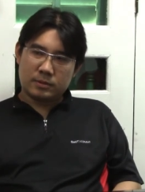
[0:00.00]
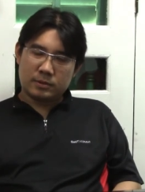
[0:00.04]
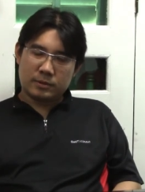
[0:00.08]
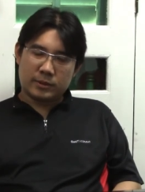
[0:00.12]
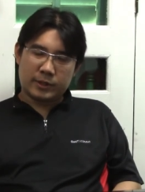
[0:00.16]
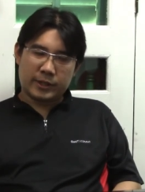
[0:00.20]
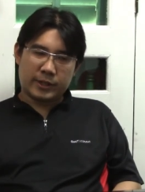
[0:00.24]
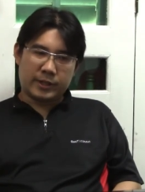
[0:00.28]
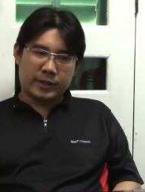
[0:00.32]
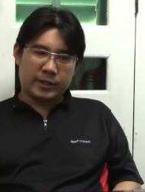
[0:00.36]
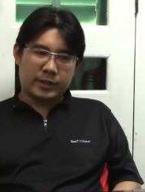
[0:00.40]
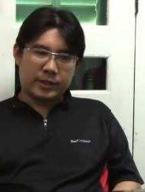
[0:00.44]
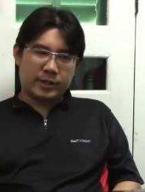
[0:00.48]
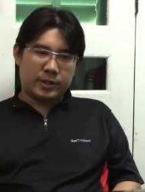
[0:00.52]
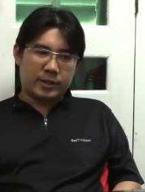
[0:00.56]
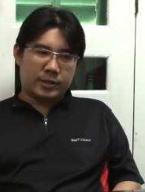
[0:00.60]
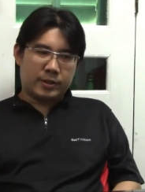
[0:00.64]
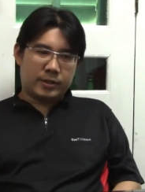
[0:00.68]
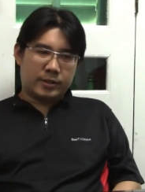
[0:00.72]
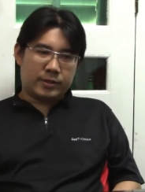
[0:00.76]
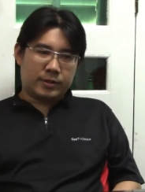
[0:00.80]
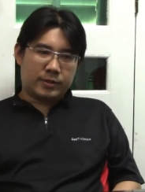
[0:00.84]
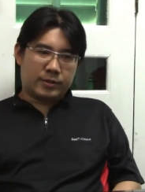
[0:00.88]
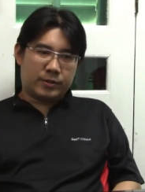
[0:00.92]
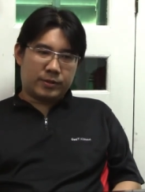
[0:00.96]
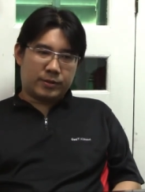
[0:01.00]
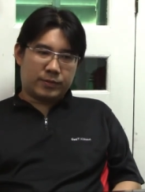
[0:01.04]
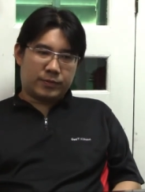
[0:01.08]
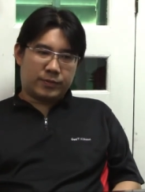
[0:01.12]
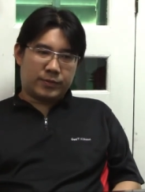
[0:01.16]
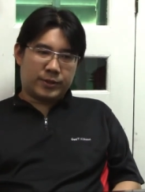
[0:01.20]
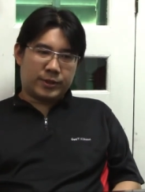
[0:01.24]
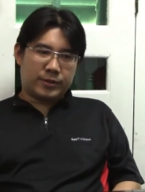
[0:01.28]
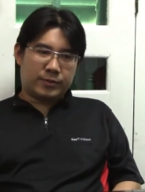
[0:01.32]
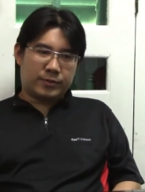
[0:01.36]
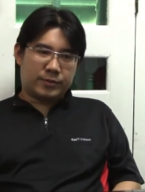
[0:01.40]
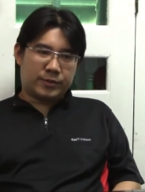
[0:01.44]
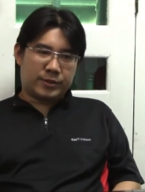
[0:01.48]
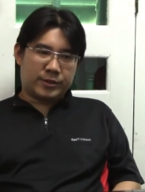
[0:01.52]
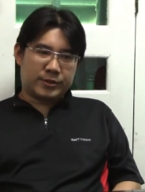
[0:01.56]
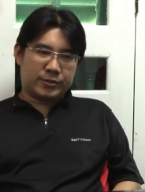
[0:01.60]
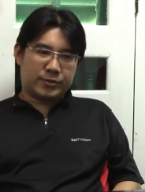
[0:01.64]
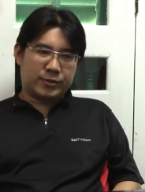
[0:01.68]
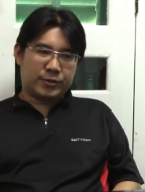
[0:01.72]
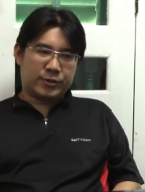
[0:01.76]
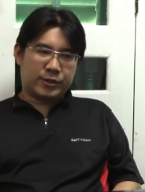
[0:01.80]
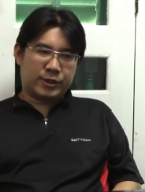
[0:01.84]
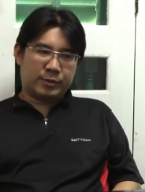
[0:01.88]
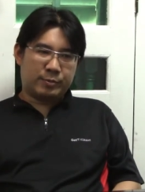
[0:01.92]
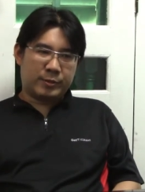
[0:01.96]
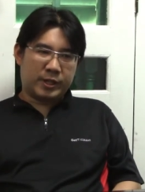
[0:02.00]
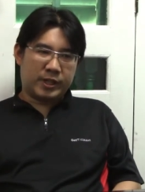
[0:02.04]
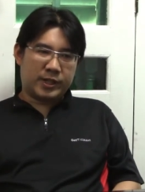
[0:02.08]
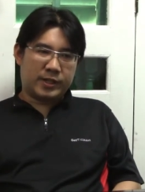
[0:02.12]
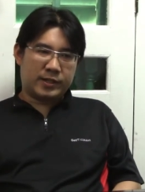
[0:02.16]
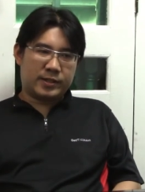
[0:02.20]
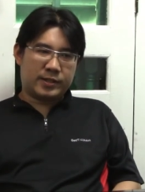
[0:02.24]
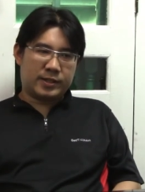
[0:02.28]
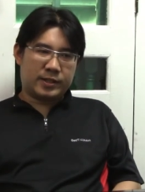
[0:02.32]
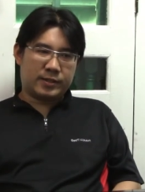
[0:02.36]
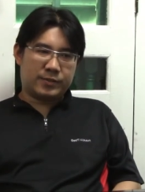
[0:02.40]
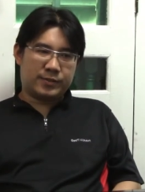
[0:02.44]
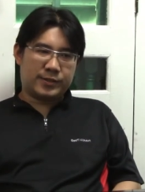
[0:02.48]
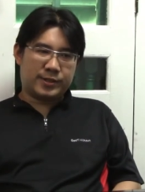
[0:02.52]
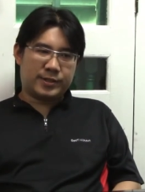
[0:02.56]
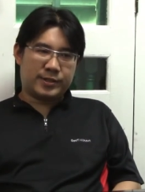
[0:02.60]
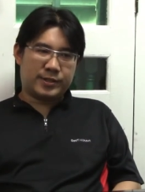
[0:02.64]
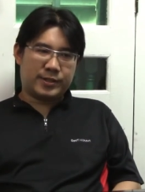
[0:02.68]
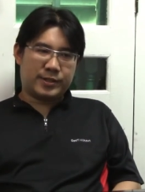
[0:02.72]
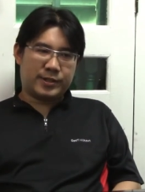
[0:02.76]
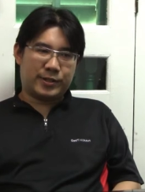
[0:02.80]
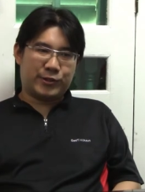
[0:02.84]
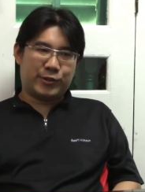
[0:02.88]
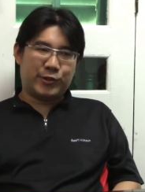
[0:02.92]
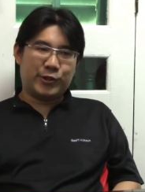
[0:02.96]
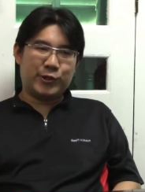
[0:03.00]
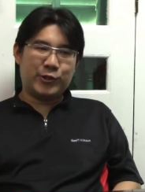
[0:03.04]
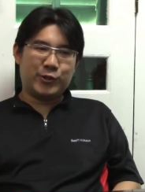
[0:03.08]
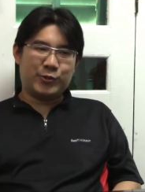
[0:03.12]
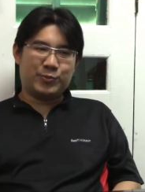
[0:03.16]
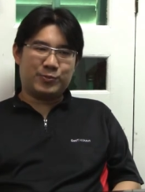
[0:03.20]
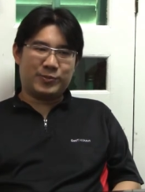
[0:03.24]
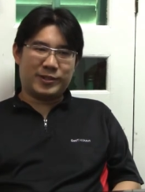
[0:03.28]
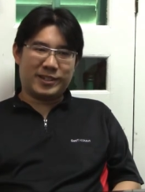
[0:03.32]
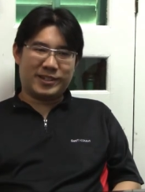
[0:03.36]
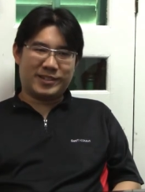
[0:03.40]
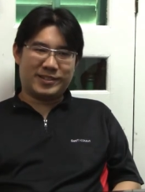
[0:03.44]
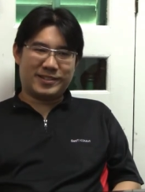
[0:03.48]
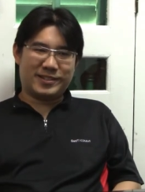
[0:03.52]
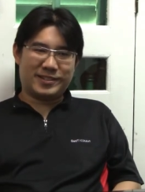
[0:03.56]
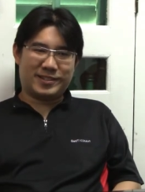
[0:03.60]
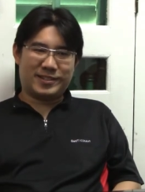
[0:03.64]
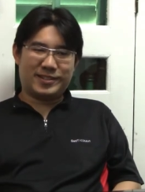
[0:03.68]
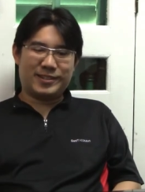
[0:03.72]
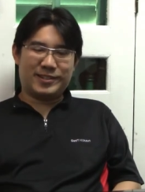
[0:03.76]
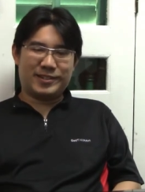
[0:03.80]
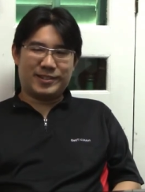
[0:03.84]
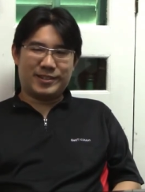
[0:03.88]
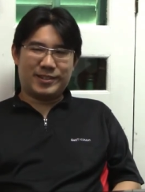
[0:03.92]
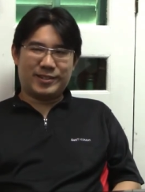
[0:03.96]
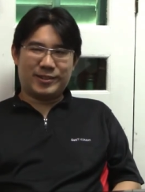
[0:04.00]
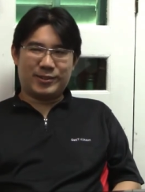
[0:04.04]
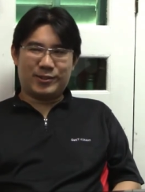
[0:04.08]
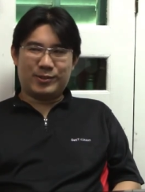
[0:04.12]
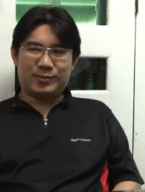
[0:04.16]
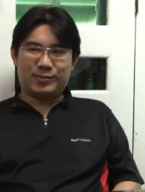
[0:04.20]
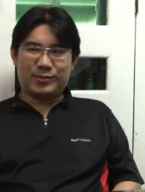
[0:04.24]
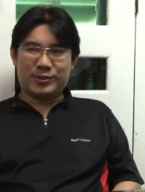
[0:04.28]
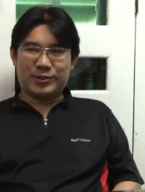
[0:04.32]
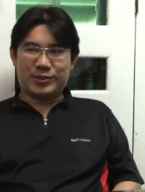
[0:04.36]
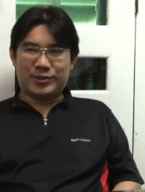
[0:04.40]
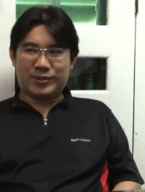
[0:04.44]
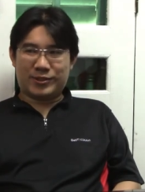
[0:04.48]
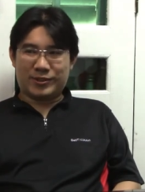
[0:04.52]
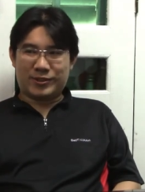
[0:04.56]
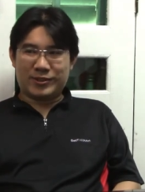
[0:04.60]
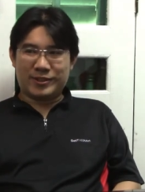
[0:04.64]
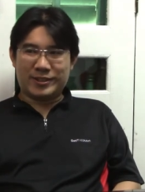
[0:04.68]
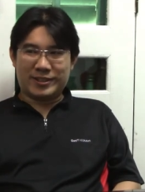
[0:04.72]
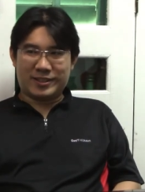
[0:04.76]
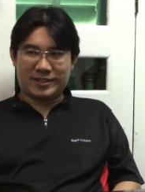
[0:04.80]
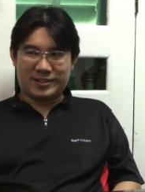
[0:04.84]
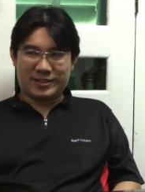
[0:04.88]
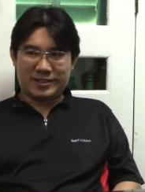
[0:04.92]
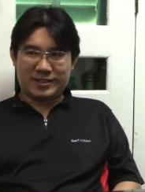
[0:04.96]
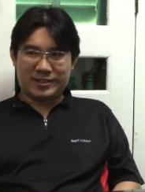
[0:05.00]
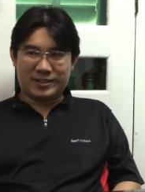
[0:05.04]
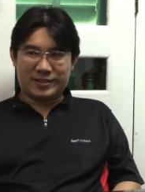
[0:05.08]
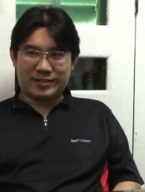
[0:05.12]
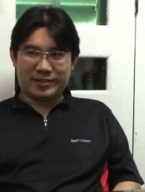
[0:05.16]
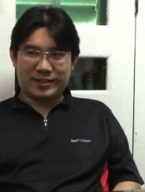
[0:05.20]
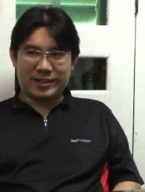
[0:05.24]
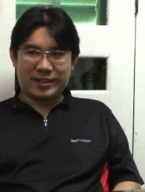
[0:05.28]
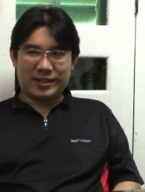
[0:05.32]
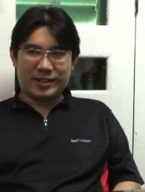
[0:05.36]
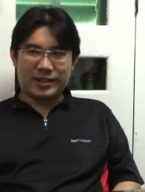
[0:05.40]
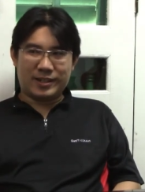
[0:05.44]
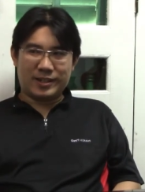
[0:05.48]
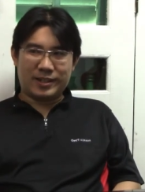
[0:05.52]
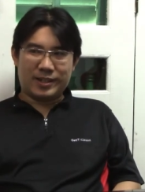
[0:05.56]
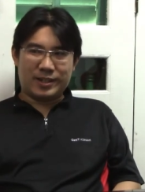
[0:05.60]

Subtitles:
Okay, so first of all, social media itself is a new place to put your content, right?